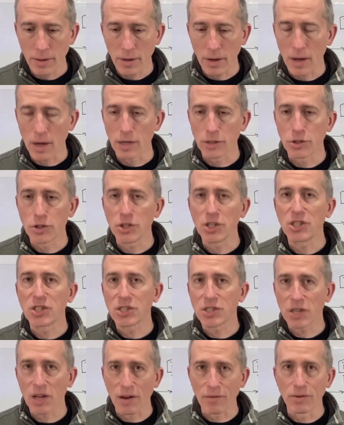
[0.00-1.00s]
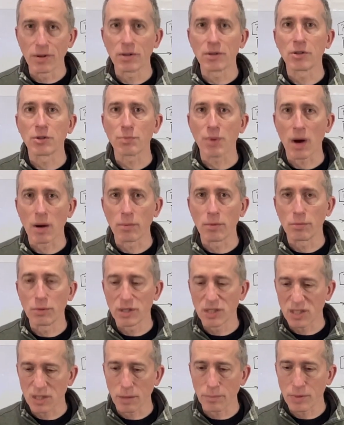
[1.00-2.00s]
G7 is
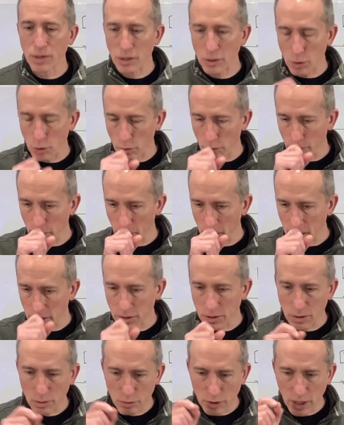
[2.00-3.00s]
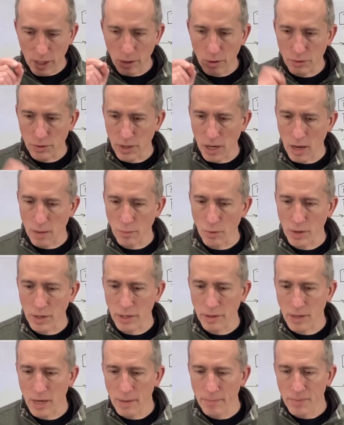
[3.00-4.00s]
probably something new for us, so take your time
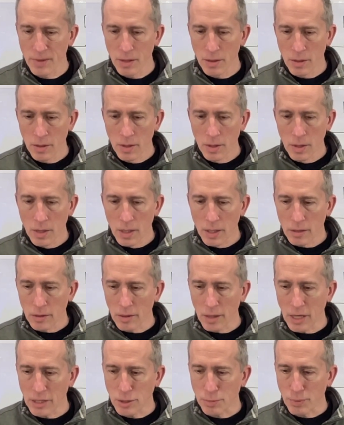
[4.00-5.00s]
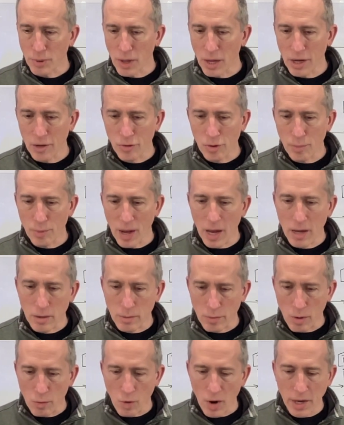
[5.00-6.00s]
writing that. Let's play at the
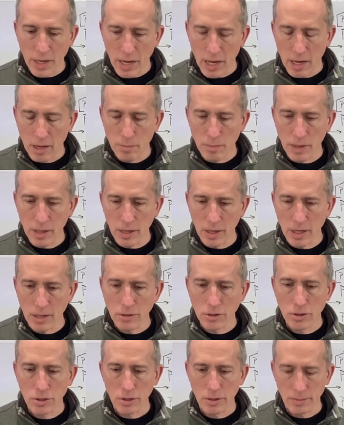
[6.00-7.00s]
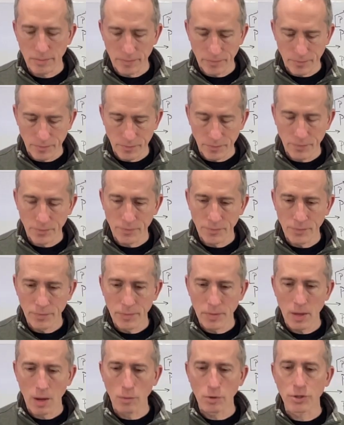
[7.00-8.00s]
bottom. Our right hand begins,
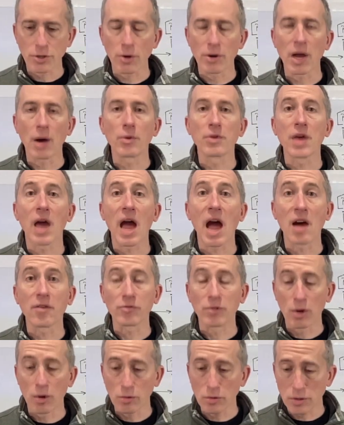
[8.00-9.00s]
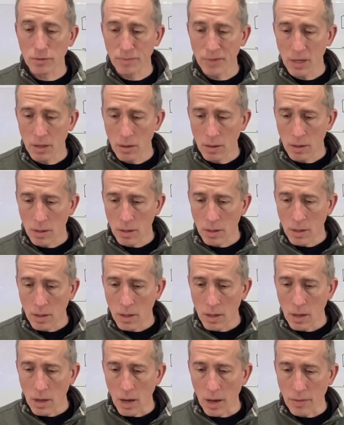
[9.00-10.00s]
and we start out with half notes,
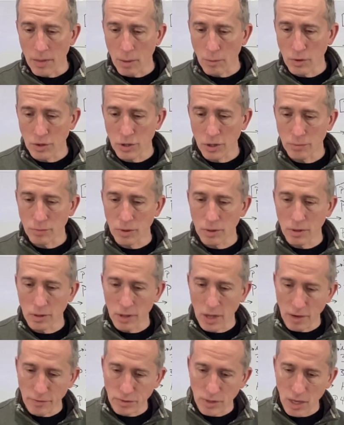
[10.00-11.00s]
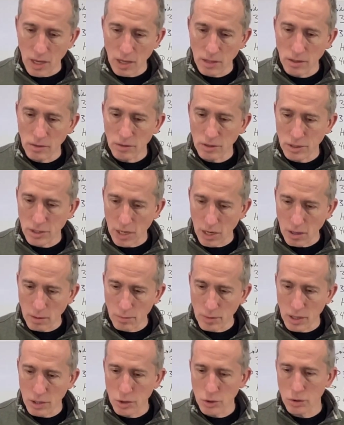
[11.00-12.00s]
and then we jump to the left hand in the
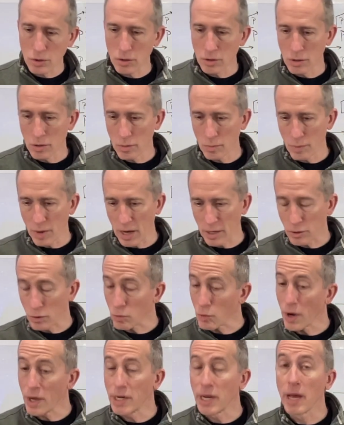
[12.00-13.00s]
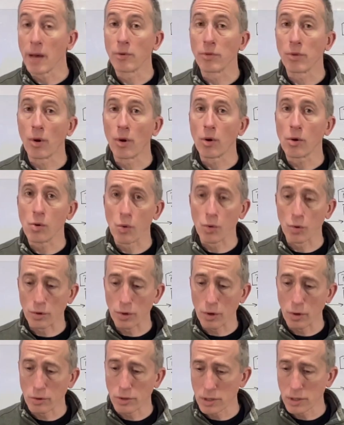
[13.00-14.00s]
second measure, back to right hand with all quarter
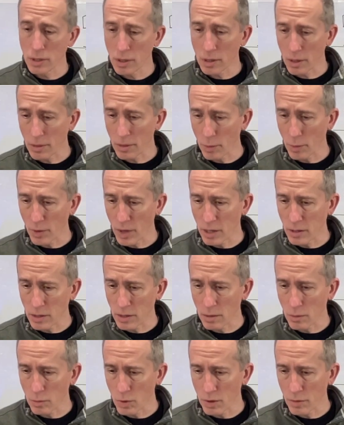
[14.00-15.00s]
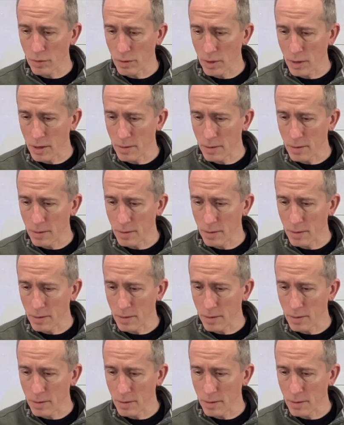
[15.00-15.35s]
notes, and then we end up with